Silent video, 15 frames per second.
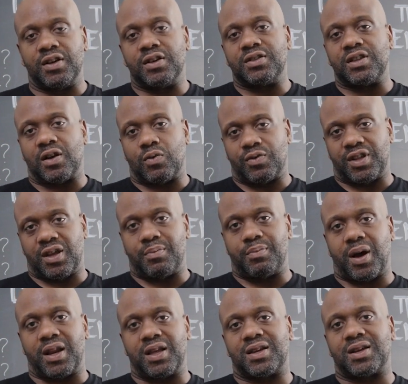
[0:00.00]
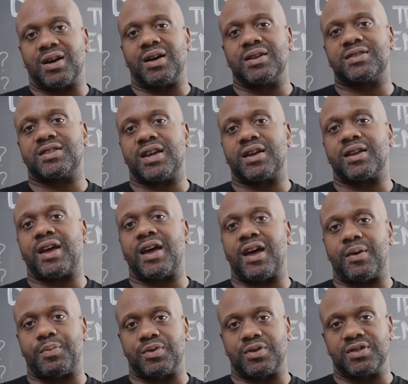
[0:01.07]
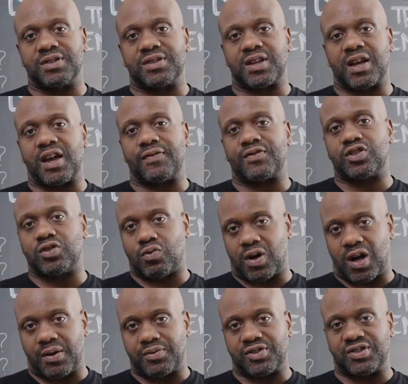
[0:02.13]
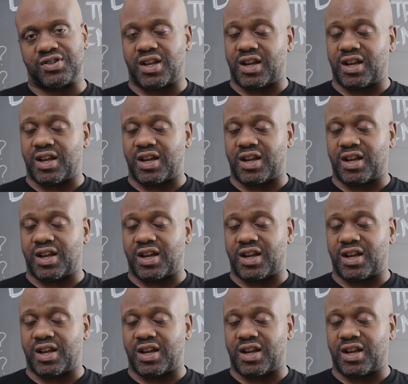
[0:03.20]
Now, when that body contact happens, I have 2 options.